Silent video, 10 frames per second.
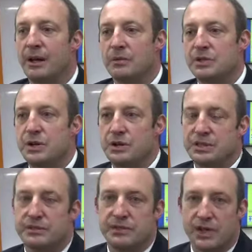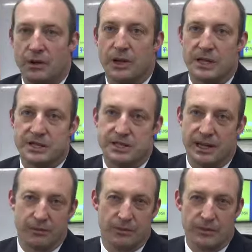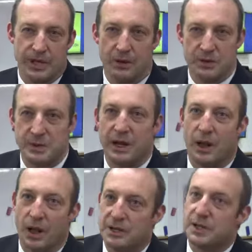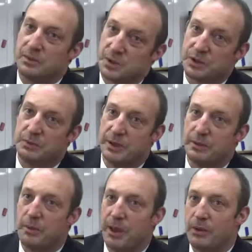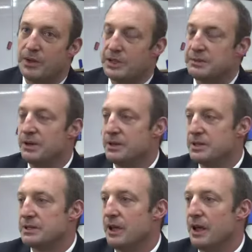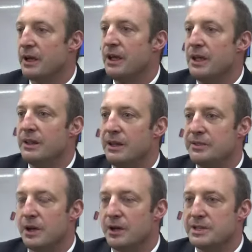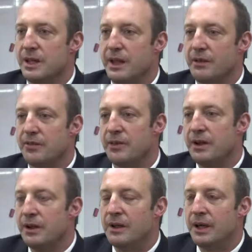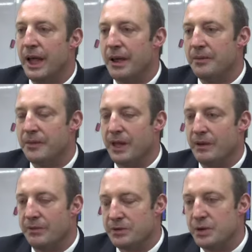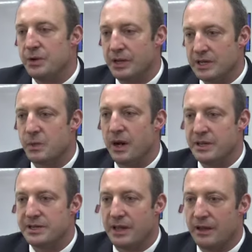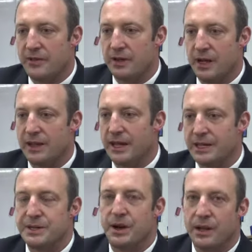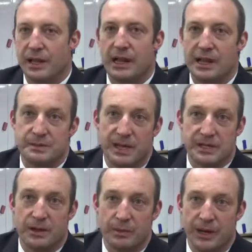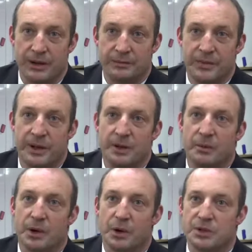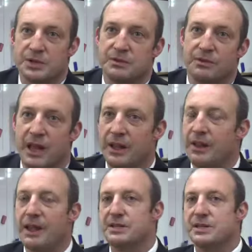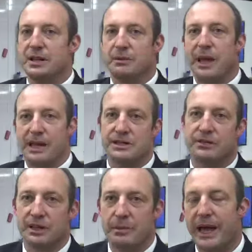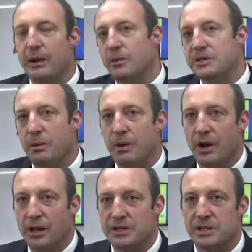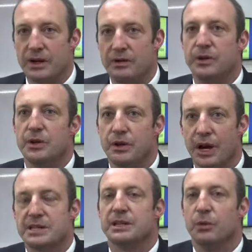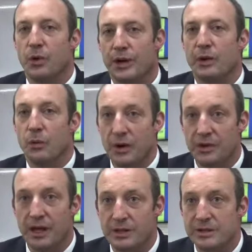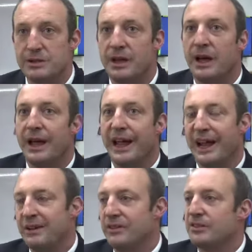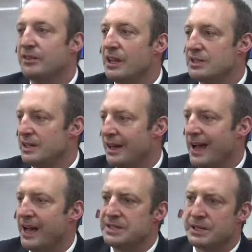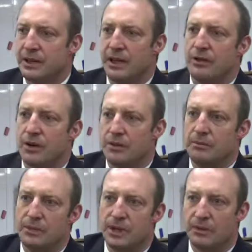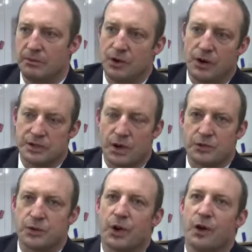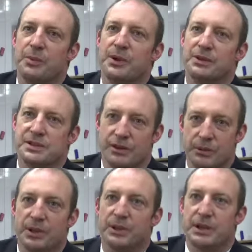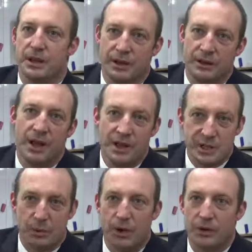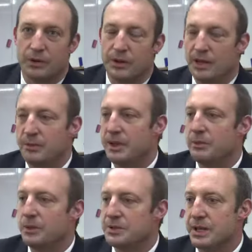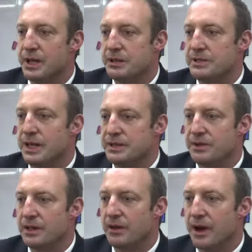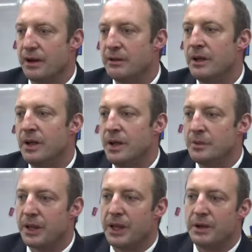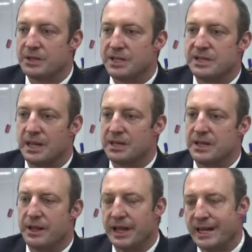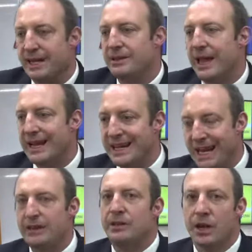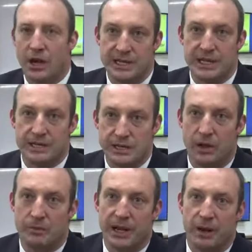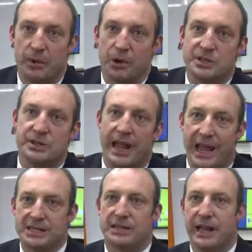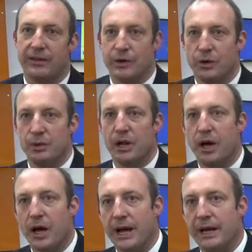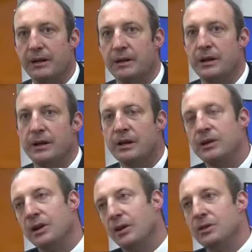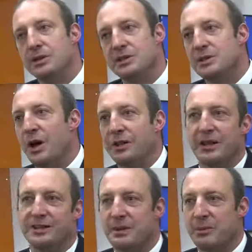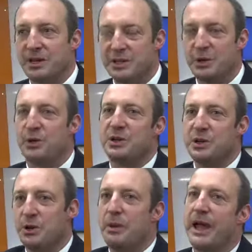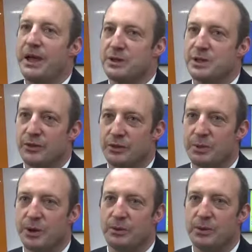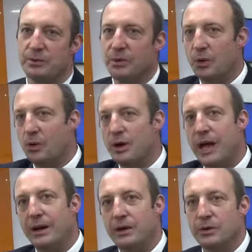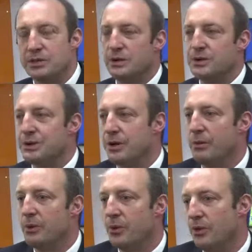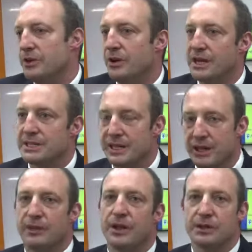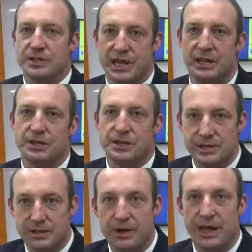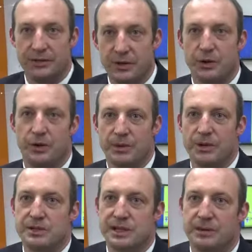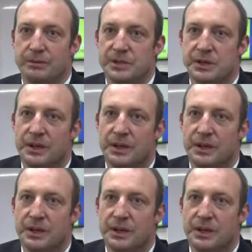Students have told us, and we spend a lot of time talking to people about what the experience is like. They've told us that they've 2 things. One is that they feel like they get to know their classmates a lot better, because rather than sitting passively back with someone either side of you, you're actually working with others, and that's enhancing their cross-cultural competence, their ability to work with other people, so that's really great. But they also tell us that they get the ideas a lot better because they're actually having to apply. This is not that somebody's talking to you about how to solve a problem or how to do a solution on a board. You're actually given those challenges and you have to do them in your teams.